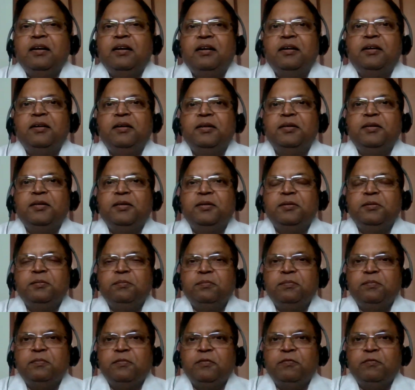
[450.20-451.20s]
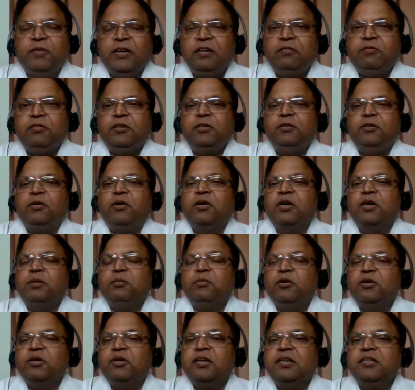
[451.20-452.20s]
When we talk
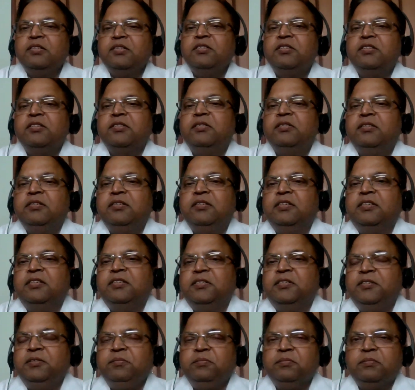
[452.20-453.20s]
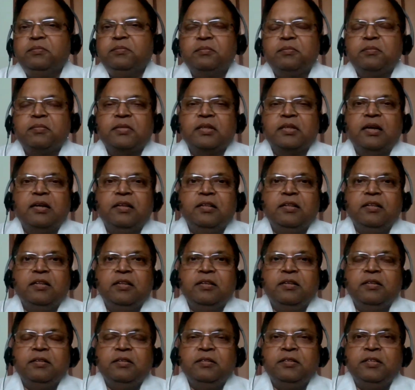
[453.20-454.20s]
about uncertainty,
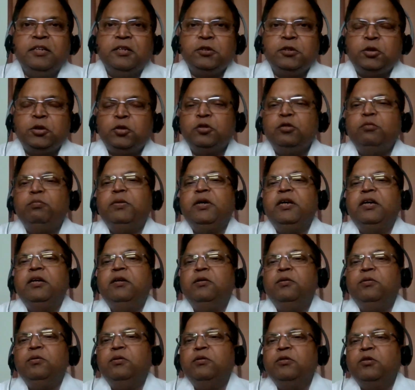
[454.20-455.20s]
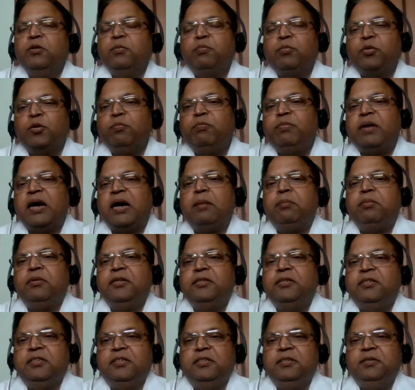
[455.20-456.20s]
there should be, the
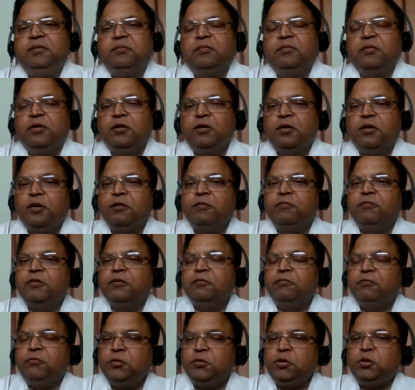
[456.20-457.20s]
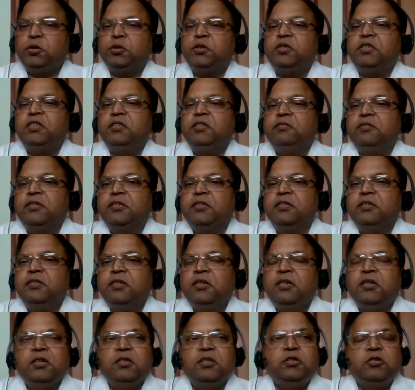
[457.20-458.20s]
probability of the future event
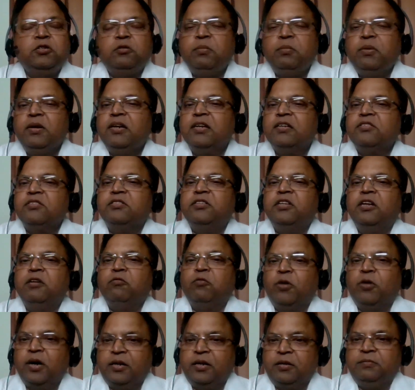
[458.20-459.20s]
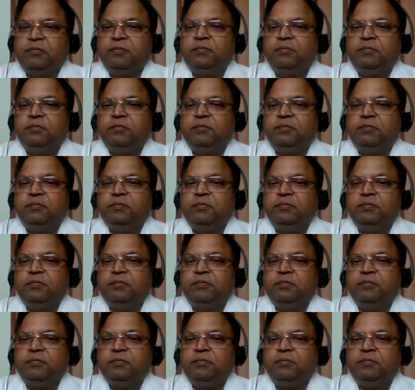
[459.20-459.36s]
should be less than 1.